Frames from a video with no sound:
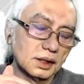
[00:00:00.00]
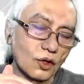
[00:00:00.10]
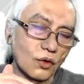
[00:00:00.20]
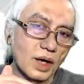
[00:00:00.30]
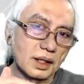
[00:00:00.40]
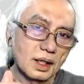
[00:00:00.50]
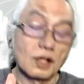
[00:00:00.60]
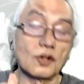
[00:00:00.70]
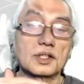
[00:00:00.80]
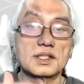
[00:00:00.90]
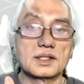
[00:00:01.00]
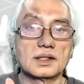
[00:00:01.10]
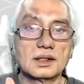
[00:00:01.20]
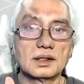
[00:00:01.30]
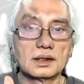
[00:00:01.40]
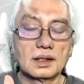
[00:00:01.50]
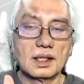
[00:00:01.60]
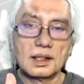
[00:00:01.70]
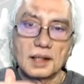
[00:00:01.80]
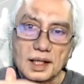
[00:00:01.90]
quite notice it.
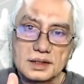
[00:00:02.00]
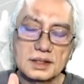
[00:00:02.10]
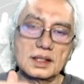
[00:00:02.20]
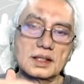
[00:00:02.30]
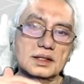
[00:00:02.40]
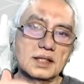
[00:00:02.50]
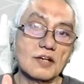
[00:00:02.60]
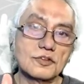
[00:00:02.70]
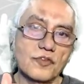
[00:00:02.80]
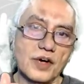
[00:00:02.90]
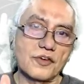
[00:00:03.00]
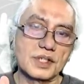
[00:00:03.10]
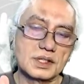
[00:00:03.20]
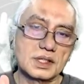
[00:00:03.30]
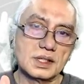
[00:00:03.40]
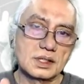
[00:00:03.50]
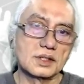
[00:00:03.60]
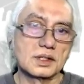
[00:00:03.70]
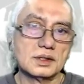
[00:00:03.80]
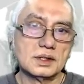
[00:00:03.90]
That's the sound frequency.
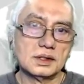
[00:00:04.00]
So